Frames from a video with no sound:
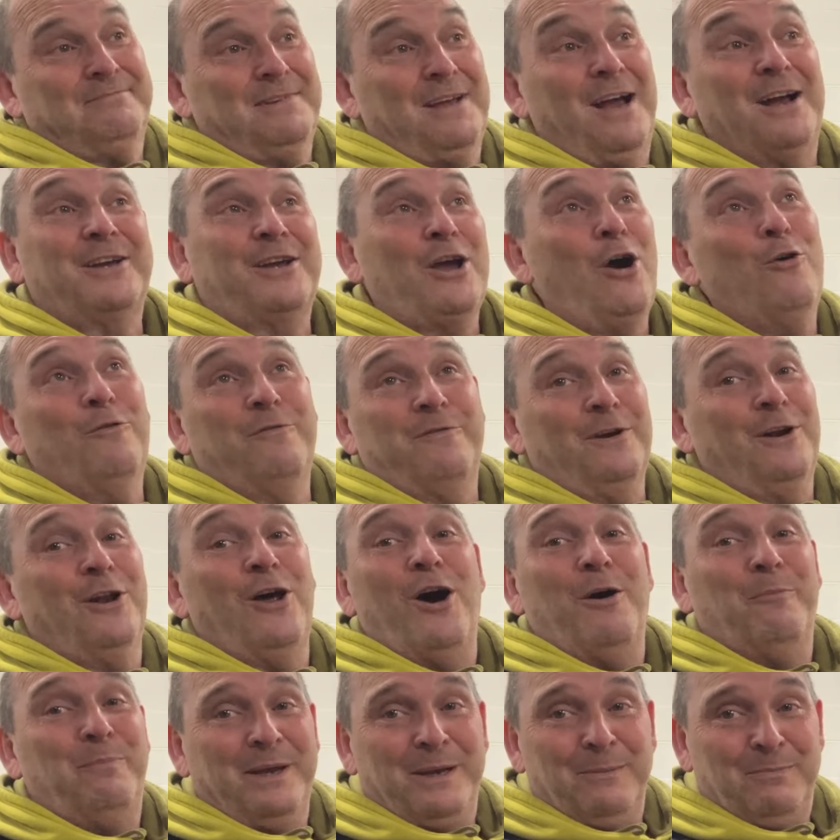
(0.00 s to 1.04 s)
a goal for a lot
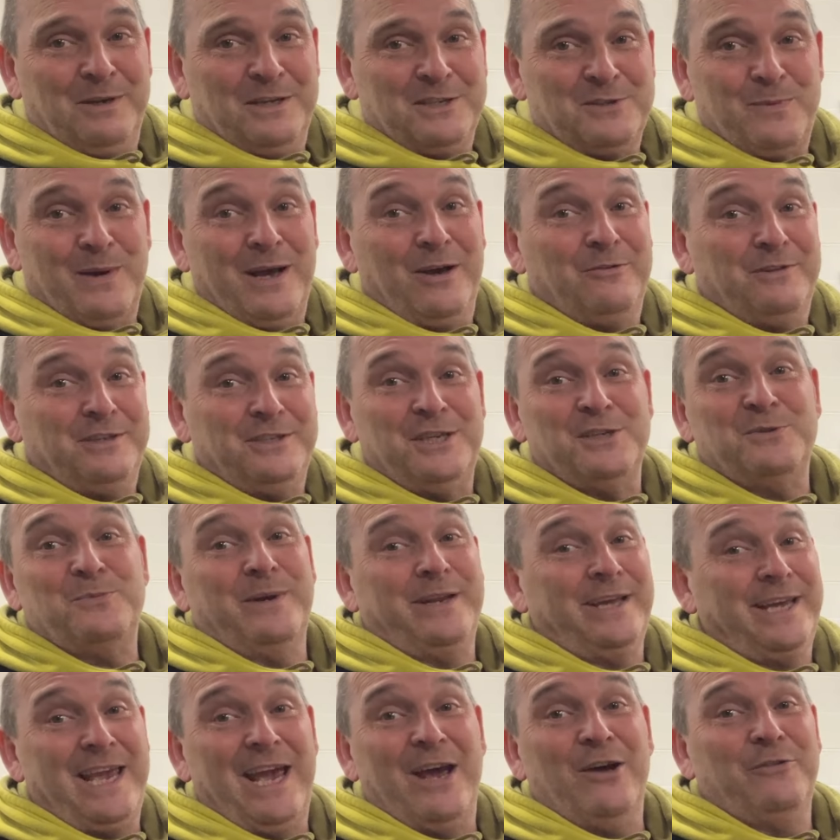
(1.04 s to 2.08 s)
of people as well. They just want
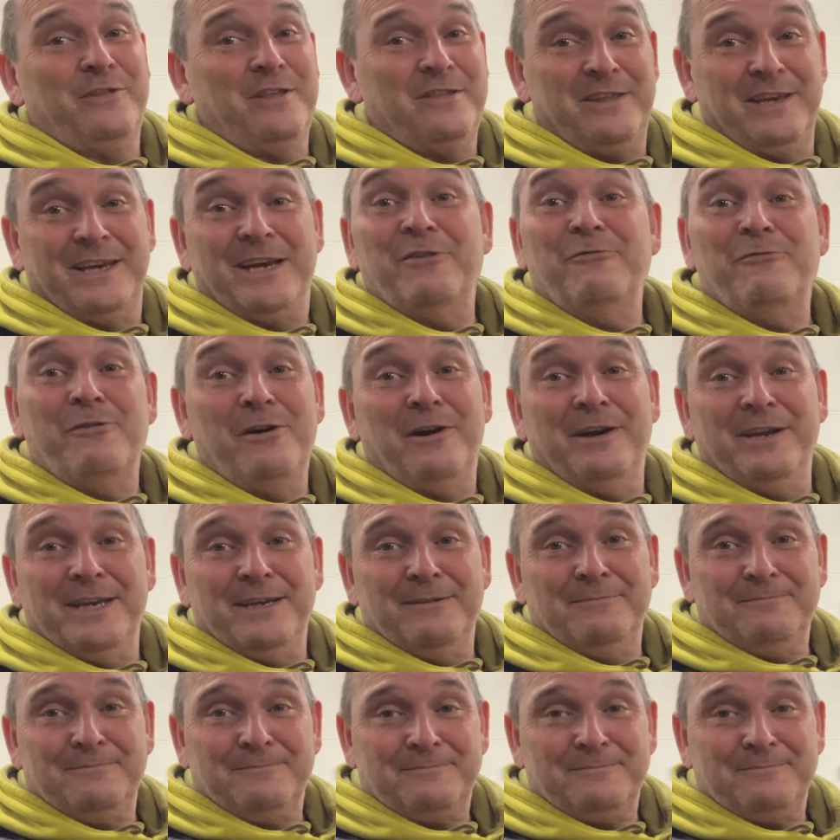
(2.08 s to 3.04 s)
to get on the thing and ride it.